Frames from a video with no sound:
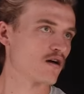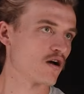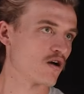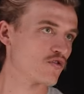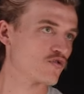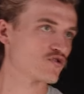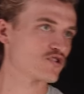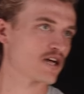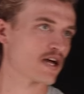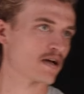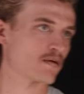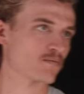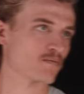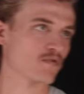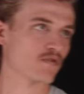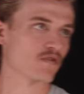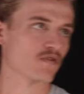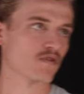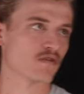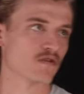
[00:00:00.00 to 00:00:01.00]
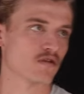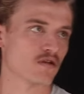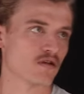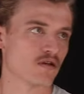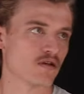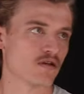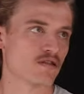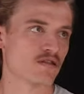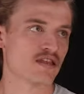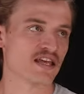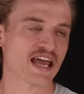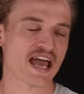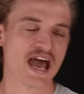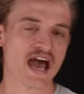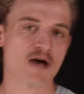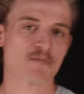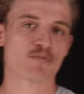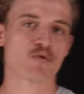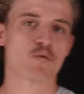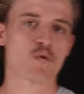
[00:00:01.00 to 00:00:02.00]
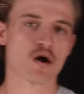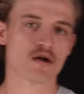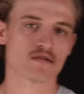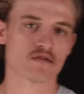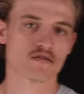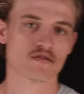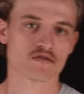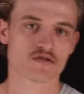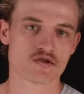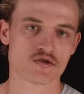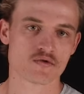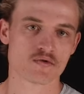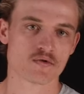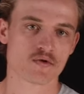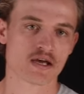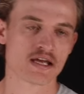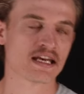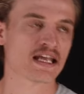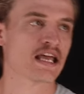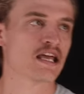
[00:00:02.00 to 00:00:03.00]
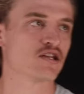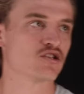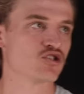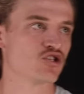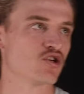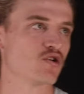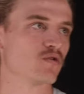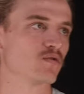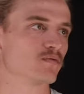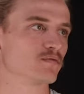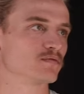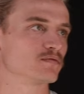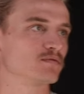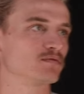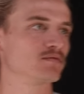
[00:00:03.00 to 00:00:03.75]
Other times, the app wants to engage you.